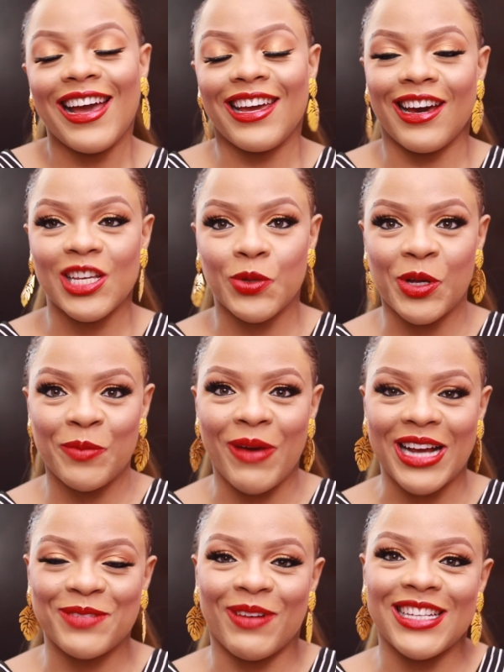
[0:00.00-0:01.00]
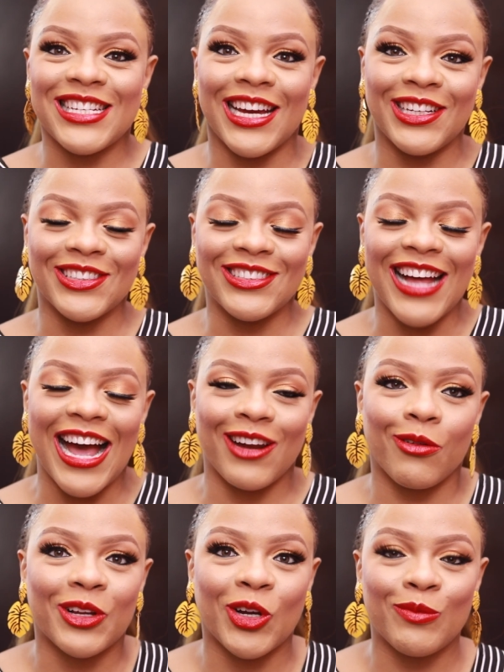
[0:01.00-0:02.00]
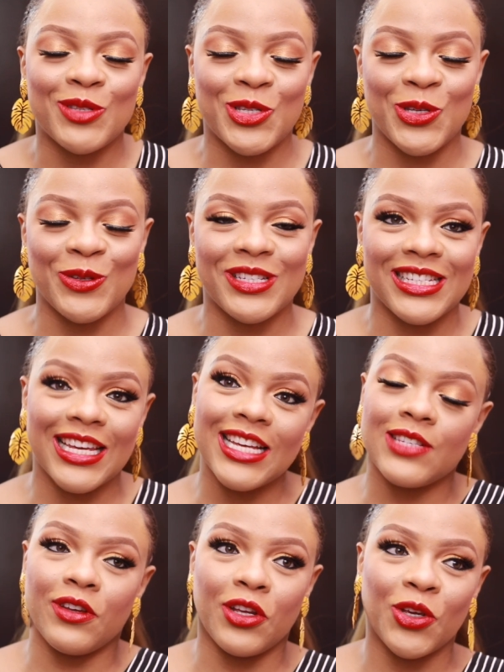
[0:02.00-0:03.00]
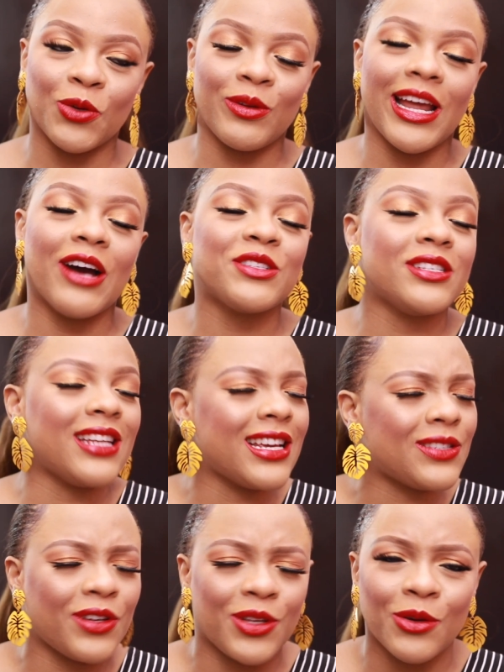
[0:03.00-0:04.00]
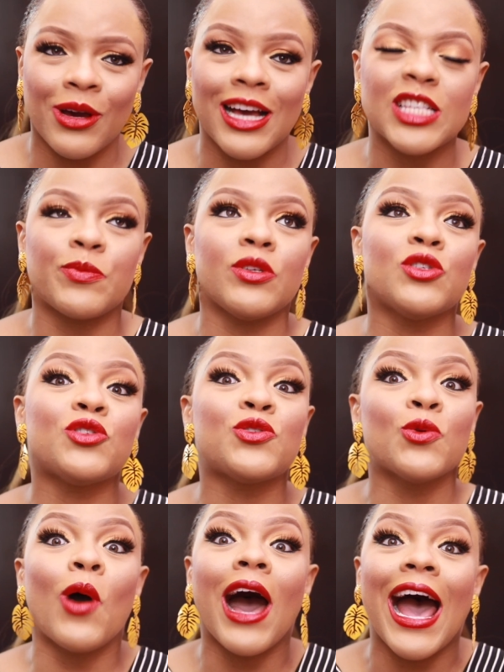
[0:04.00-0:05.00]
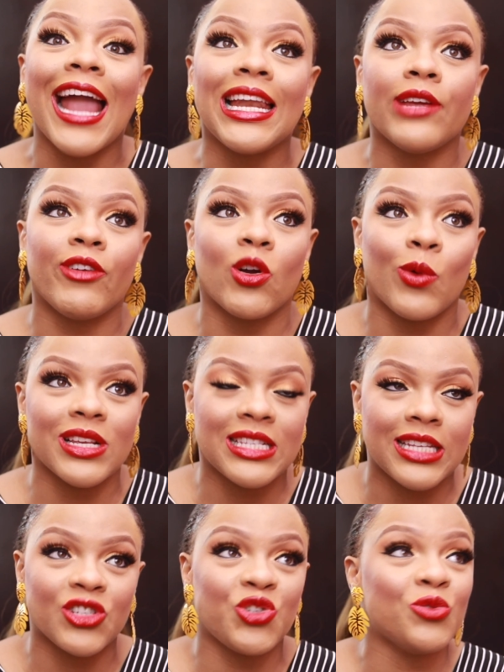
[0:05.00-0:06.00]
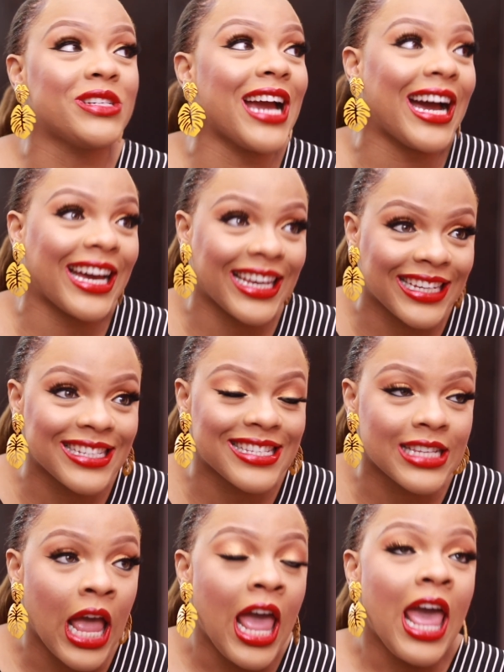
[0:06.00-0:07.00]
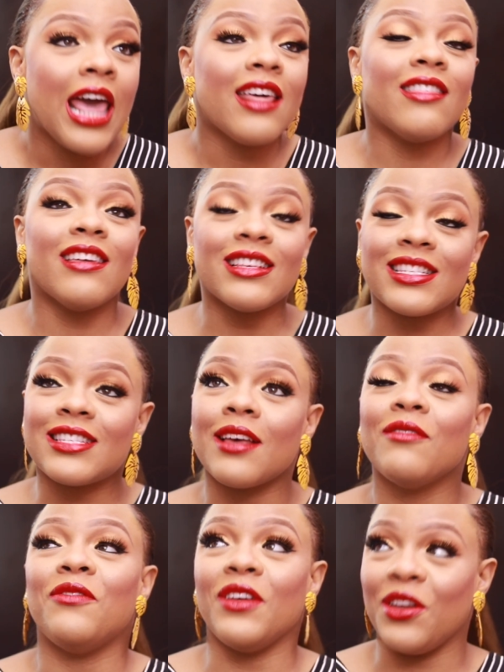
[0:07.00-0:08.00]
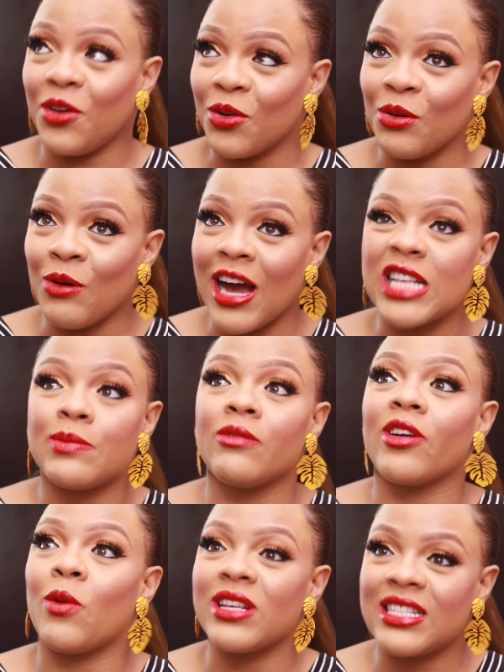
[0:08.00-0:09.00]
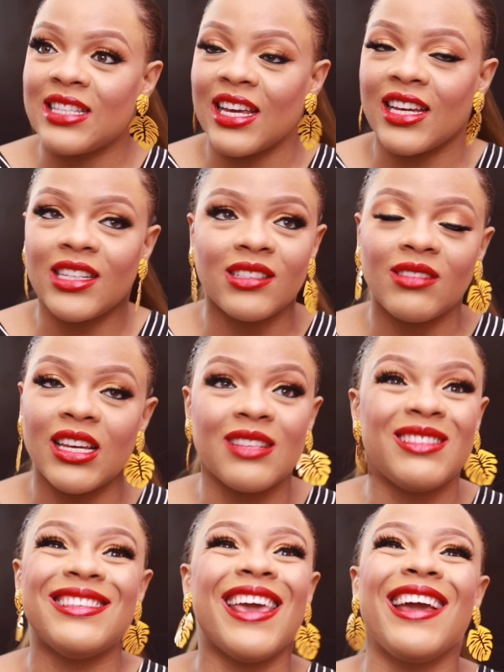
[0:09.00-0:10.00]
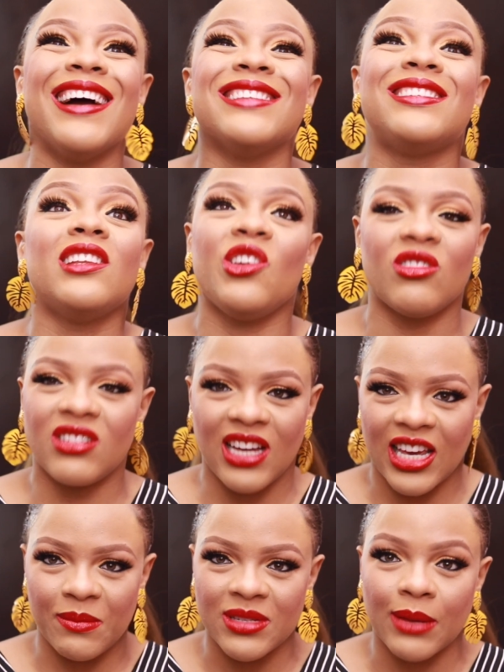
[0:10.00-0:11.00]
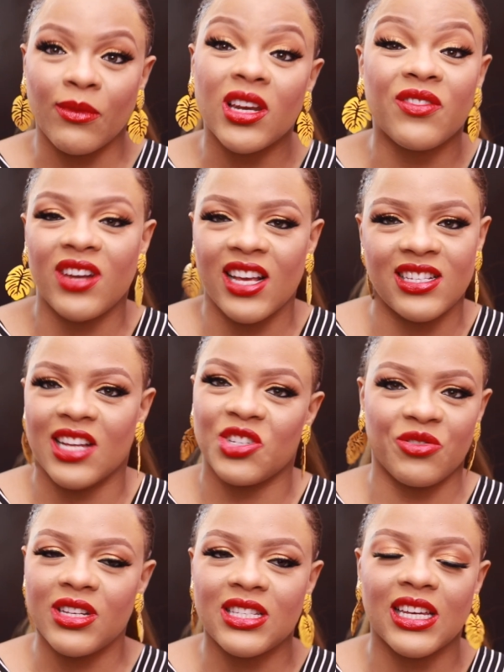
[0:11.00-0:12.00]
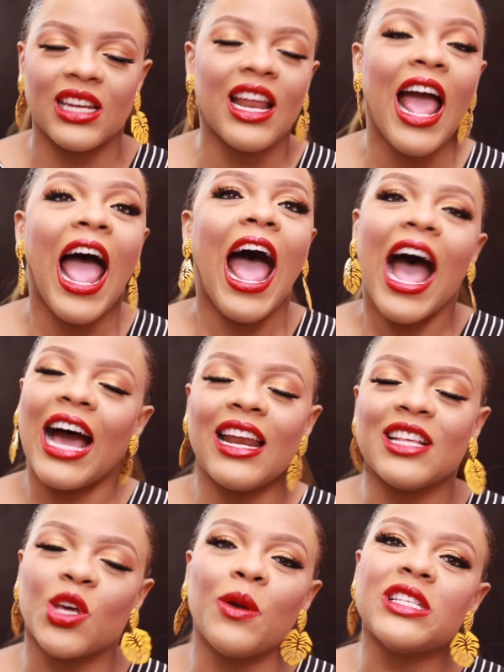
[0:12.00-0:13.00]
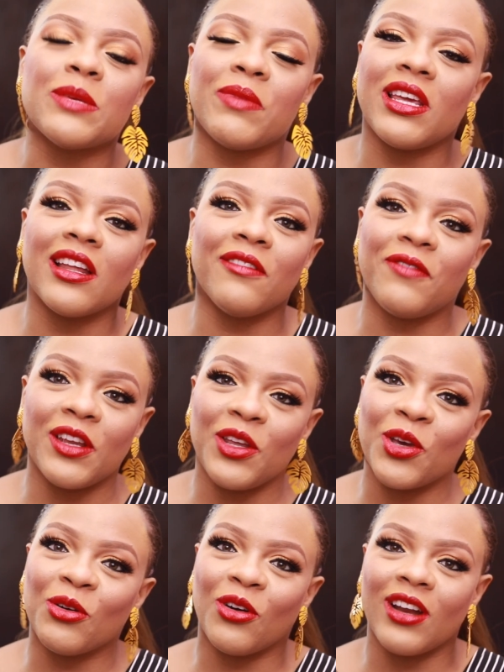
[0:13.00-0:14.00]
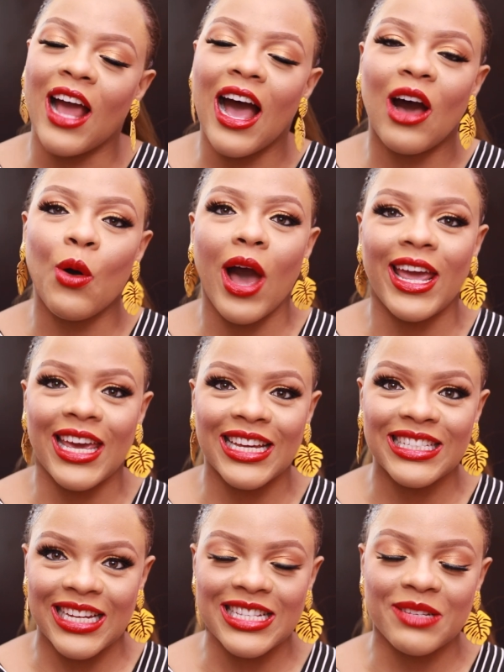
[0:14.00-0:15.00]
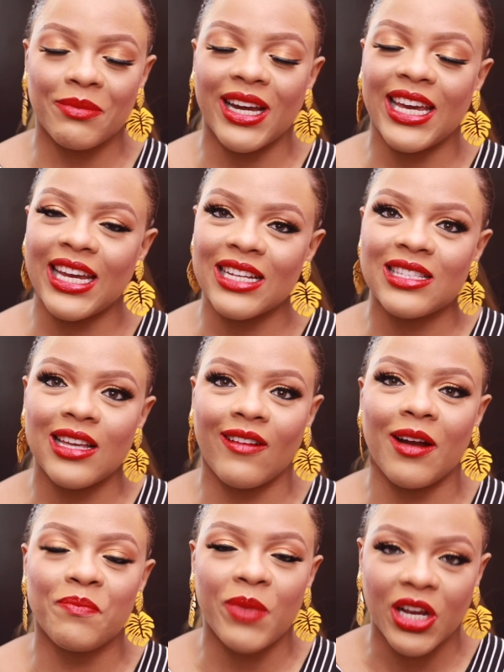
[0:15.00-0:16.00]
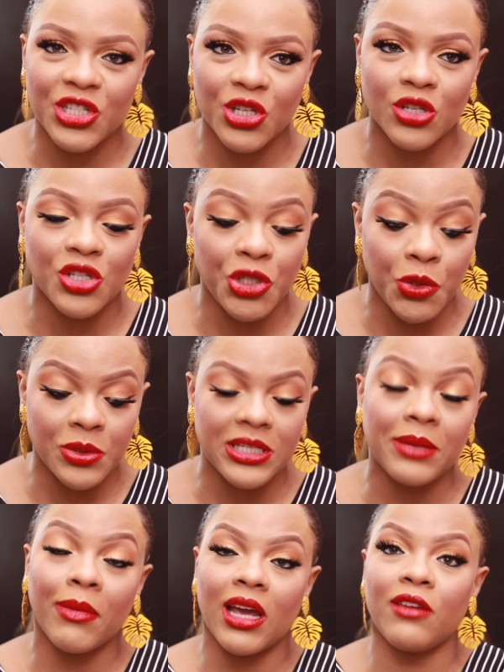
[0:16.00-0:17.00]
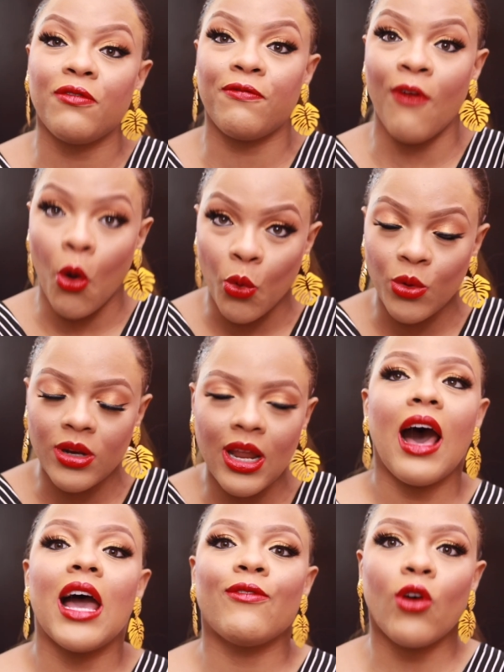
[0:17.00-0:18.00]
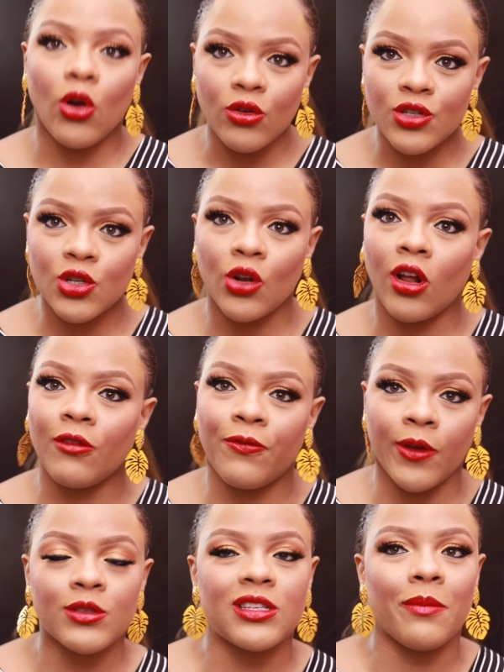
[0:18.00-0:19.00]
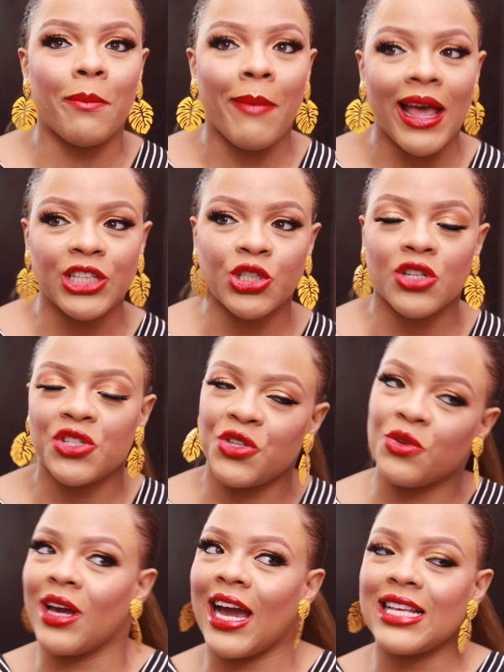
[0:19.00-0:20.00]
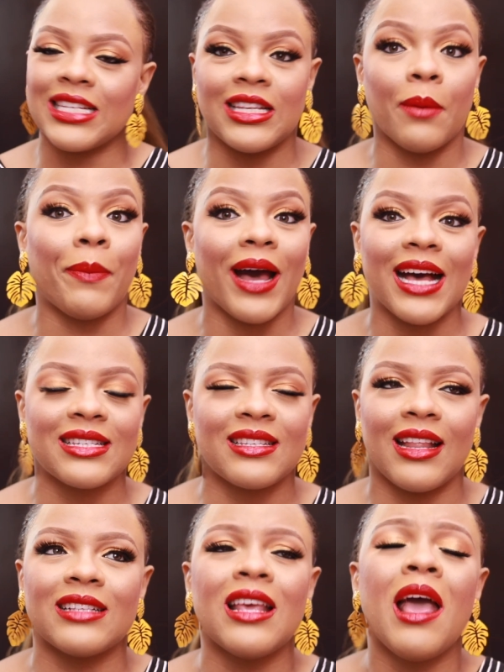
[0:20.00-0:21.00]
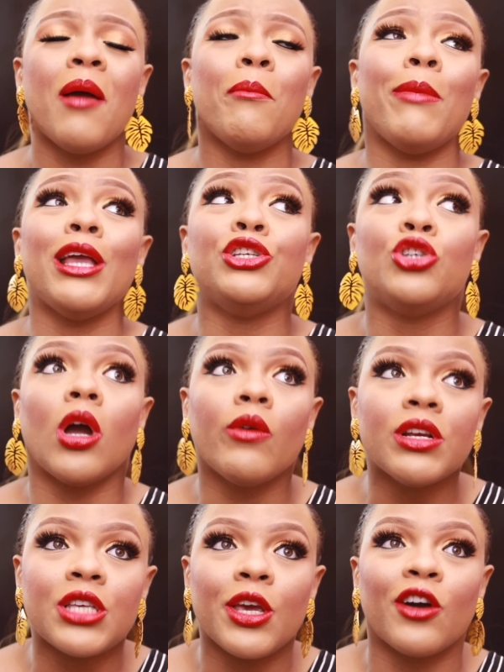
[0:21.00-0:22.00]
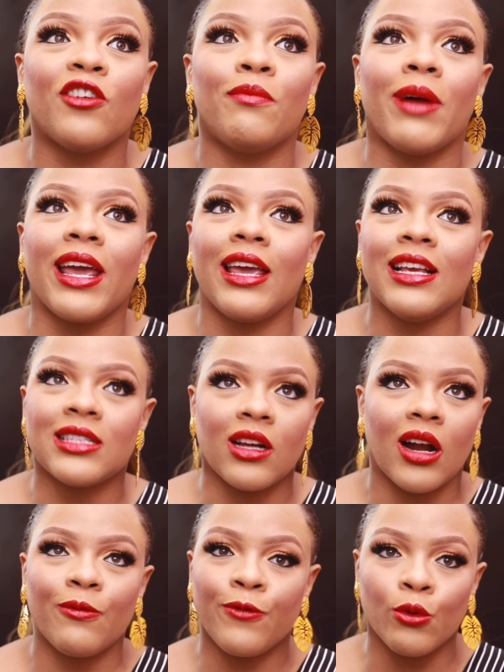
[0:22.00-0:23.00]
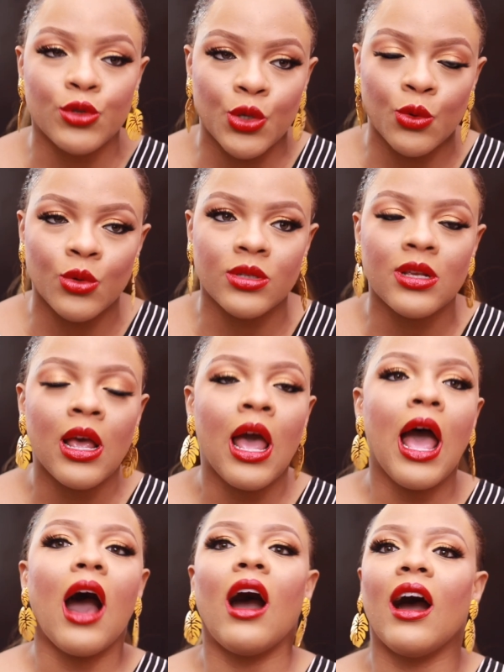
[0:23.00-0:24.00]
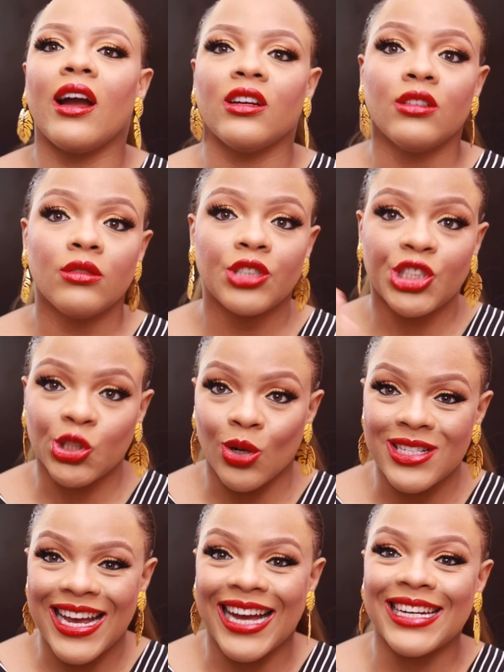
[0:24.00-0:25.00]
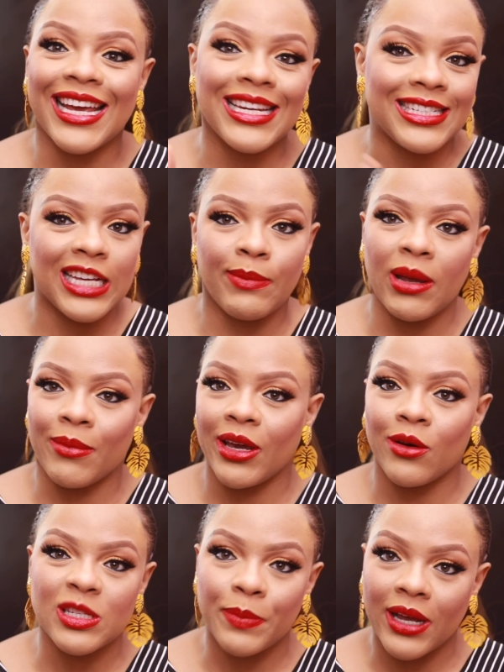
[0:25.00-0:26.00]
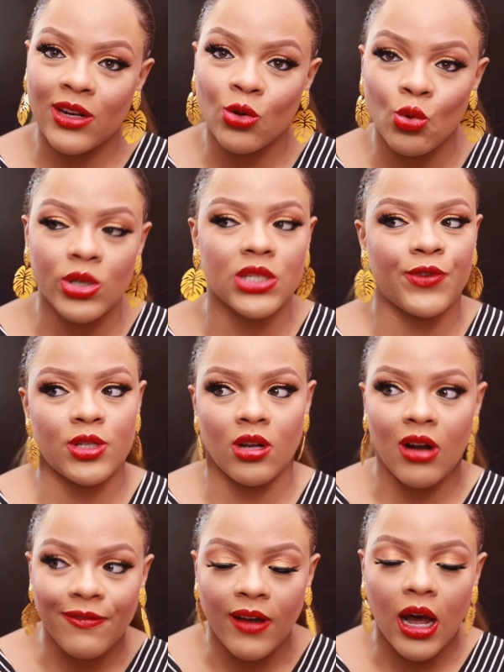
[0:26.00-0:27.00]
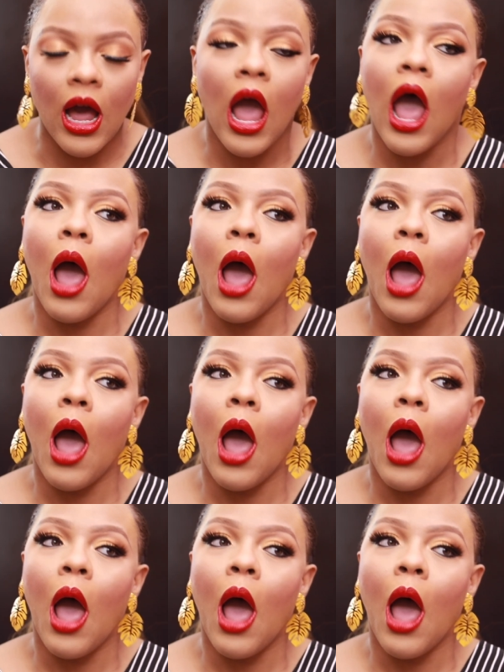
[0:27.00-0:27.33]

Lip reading: guys, welcome back to my channel and welcome to today's video. Now today's video has been so highly requested. You guys, this video has been requested, it's a gazillion times, I'm not even exaggerating, and it's going to be a video on how I edit my Instagram pictures using my phone. I have also not failed to mention to you guys in the past that majority of my Instagram photos are shot and edited by my husband, who is a photographer,